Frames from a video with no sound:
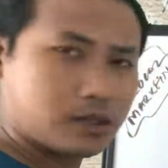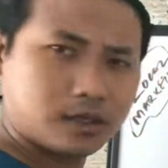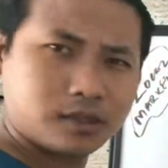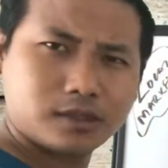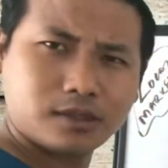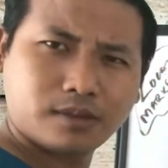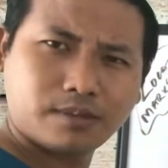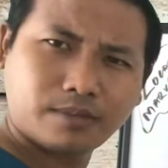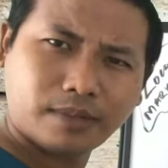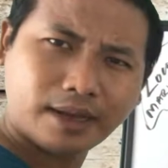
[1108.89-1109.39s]

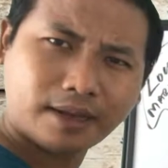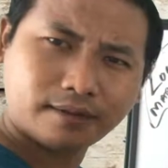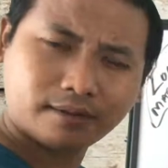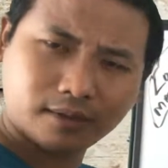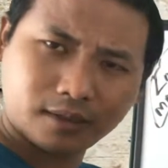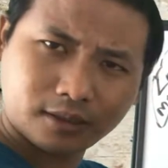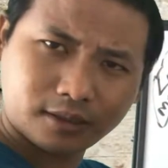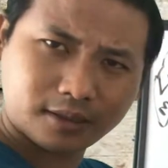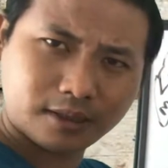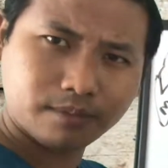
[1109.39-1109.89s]
That's
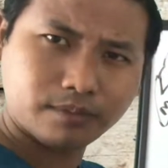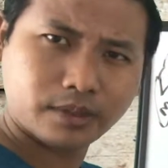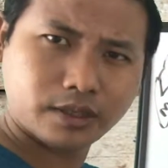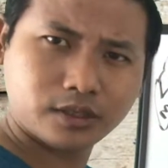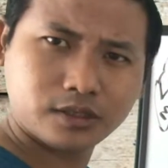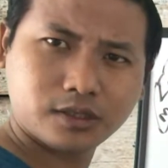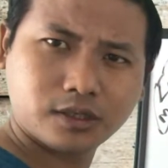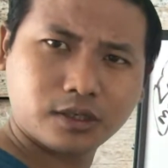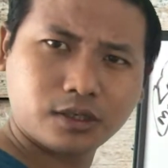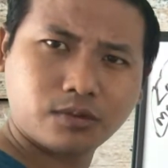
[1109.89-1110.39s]
the
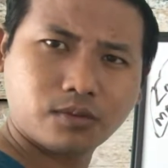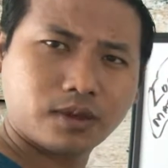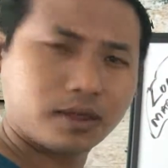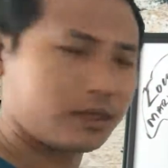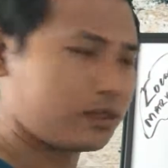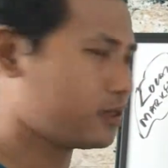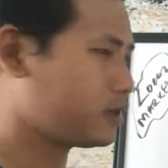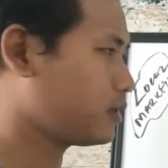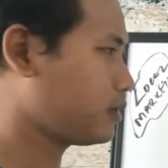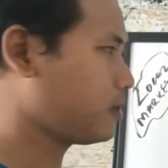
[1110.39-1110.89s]
templates that you want
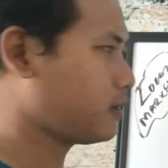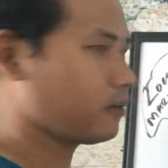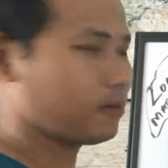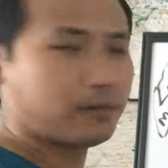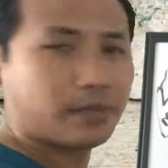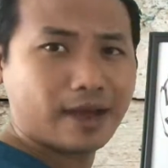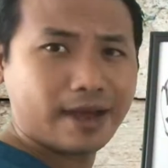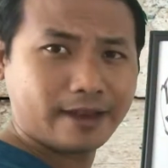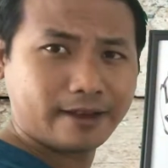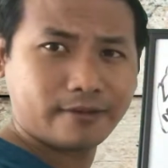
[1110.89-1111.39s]
to
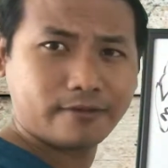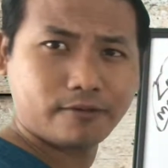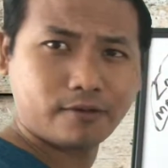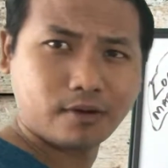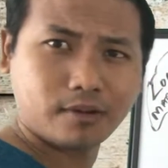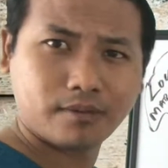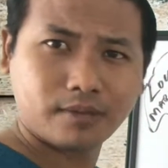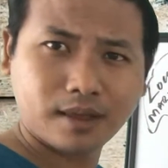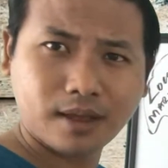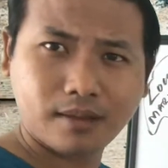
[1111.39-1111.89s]
buy
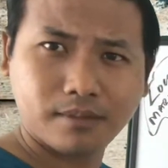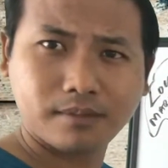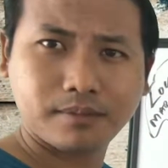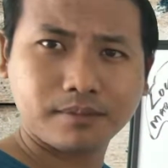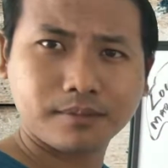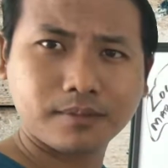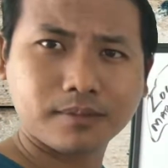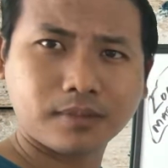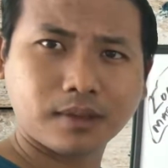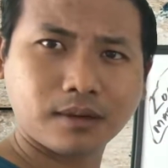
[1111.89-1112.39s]
from them,
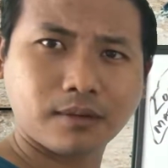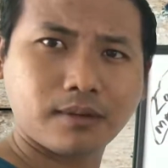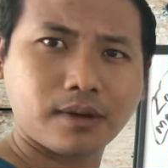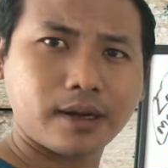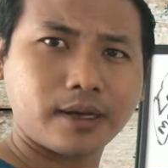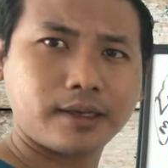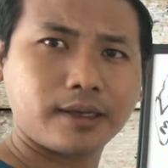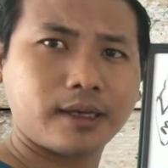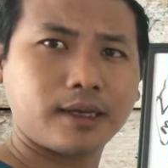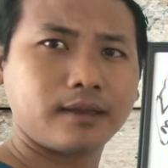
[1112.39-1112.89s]

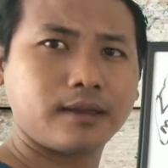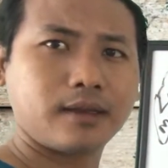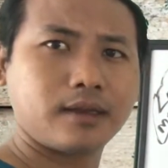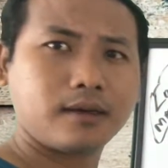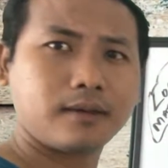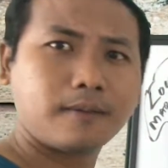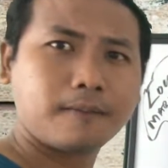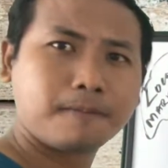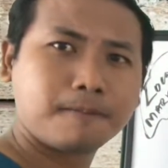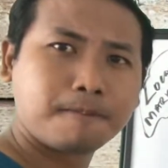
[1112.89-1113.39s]
right? And
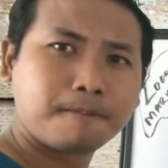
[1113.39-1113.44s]
then